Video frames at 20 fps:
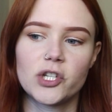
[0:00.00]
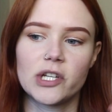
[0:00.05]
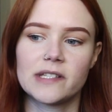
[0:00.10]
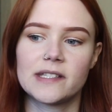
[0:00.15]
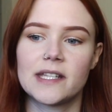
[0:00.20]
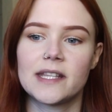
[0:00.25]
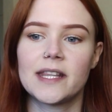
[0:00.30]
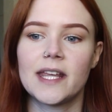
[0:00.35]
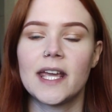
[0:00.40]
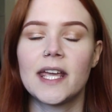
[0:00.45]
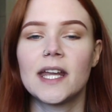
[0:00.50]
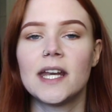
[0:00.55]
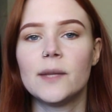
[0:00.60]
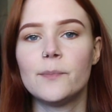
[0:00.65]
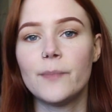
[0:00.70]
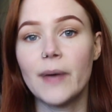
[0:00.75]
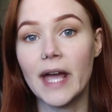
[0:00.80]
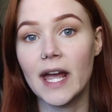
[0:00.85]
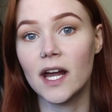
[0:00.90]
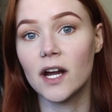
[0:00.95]
just that they can
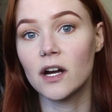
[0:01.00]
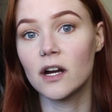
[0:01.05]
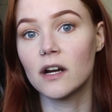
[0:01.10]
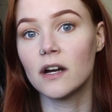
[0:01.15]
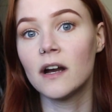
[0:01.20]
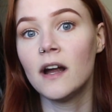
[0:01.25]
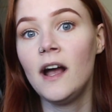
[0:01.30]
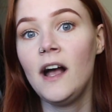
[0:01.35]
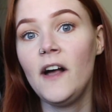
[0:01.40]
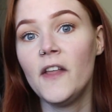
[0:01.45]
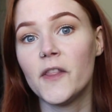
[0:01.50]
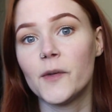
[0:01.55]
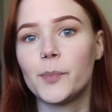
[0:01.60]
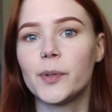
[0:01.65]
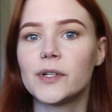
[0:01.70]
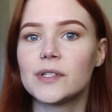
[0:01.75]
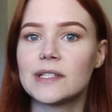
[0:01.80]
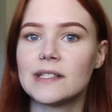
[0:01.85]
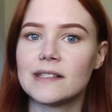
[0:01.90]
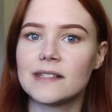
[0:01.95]
impair the
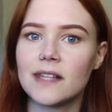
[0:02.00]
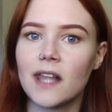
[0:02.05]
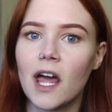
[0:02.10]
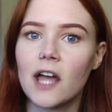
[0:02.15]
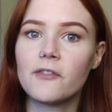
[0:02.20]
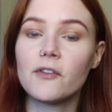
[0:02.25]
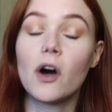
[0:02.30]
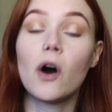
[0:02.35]
person's life